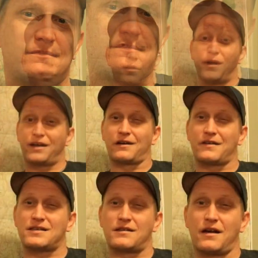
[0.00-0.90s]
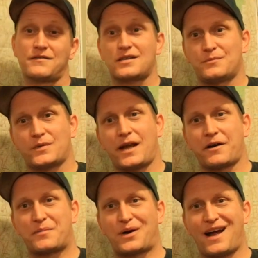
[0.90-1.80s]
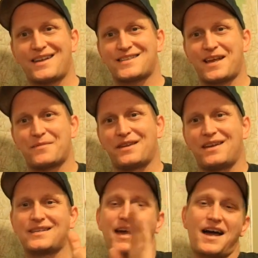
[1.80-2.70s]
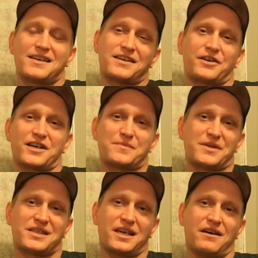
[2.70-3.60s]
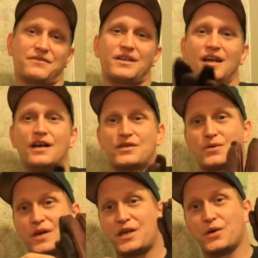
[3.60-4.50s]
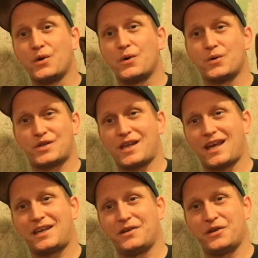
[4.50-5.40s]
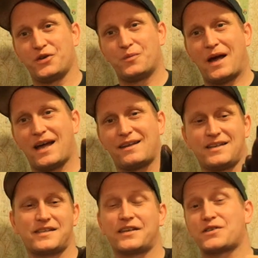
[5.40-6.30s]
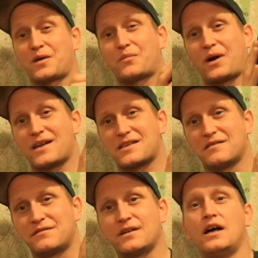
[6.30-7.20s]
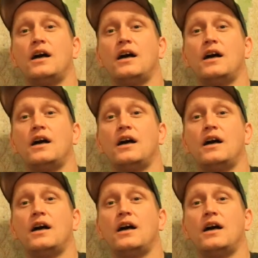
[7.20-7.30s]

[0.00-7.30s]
The maker of these gloves, Carrie Pratt, sent me these as a Christmas gift. So huge thank you to you man. These things are impressive.